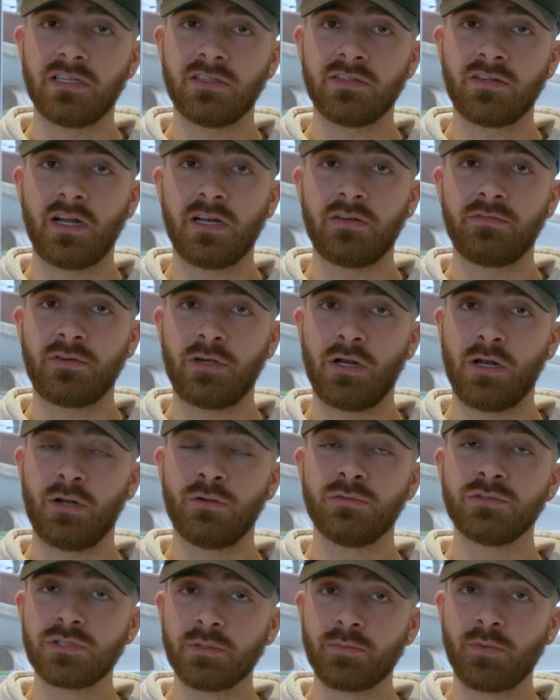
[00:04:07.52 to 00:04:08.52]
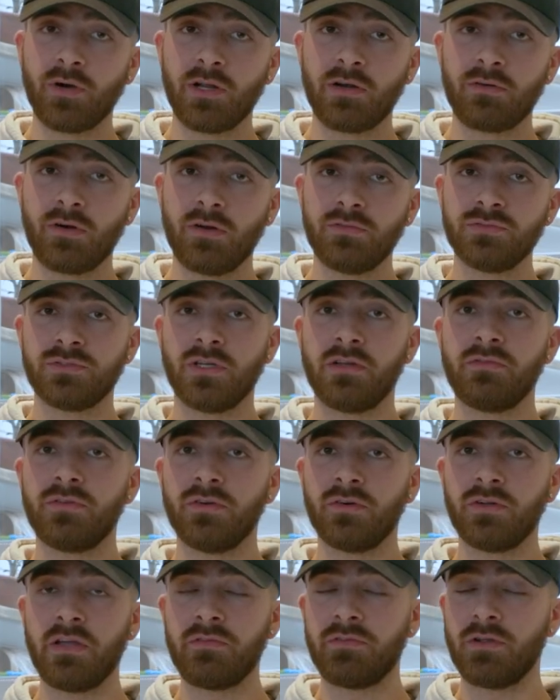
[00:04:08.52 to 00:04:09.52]
and kind of closed the boiler off. So if
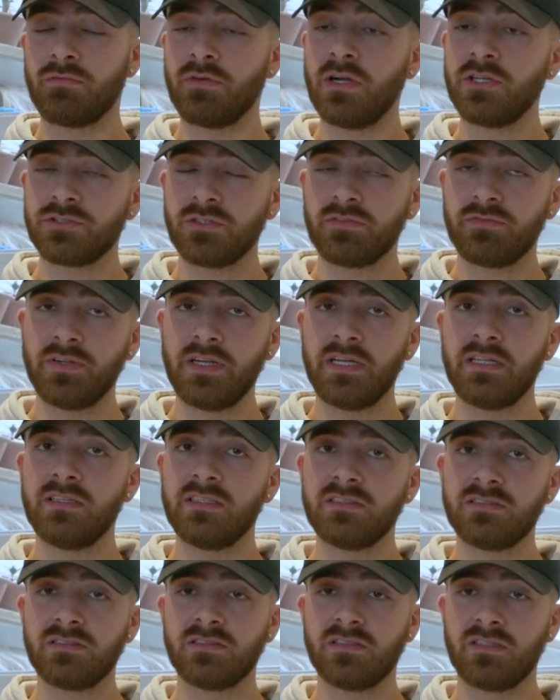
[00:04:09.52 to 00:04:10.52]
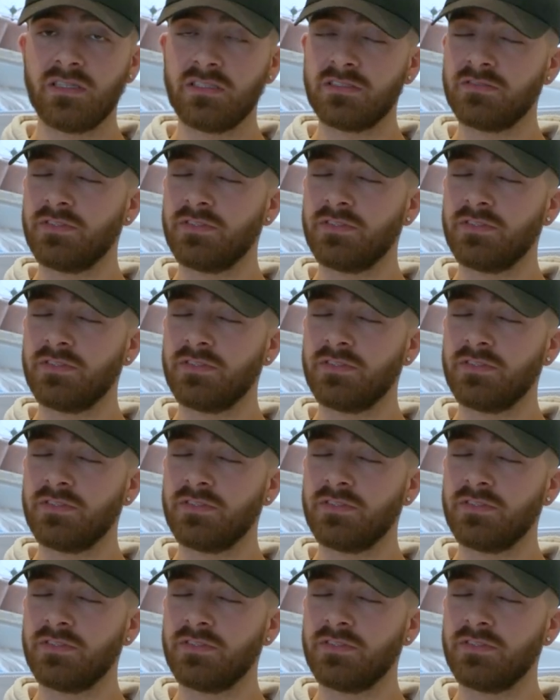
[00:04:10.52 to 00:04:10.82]
you're retrofitting this